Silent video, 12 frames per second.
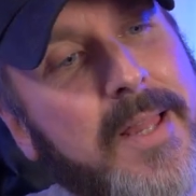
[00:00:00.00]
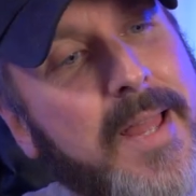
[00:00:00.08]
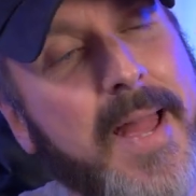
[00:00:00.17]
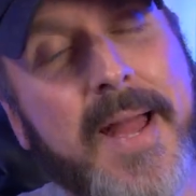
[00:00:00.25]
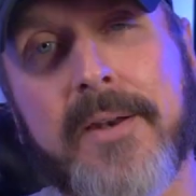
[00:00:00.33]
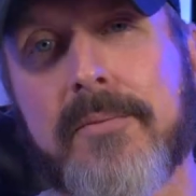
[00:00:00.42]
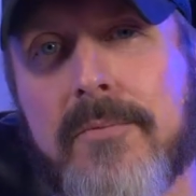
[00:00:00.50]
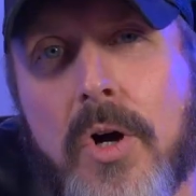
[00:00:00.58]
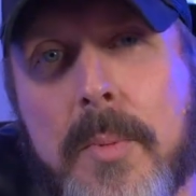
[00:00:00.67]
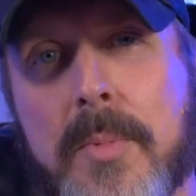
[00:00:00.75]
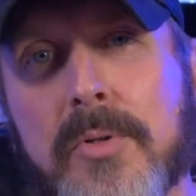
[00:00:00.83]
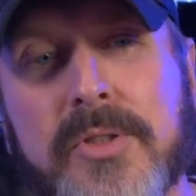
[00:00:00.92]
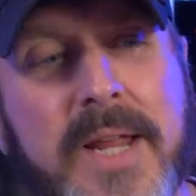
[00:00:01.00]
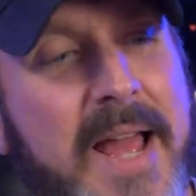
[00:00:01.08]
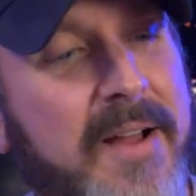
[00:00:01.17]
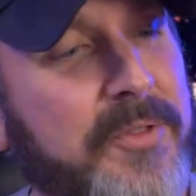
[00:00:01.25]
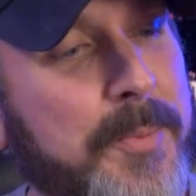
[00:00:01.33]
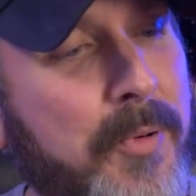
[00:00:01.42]
at almost
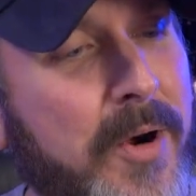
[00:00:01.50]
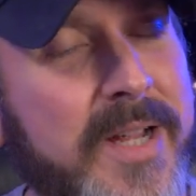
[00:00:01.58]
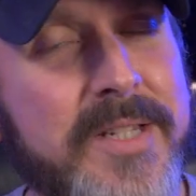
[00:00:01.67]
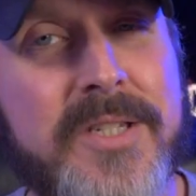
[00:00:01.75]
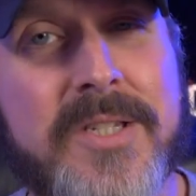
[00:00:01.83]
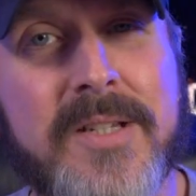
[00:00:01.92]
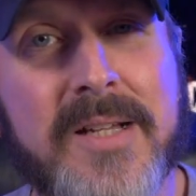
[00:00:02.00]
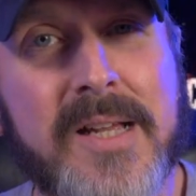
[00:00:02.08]
half the price?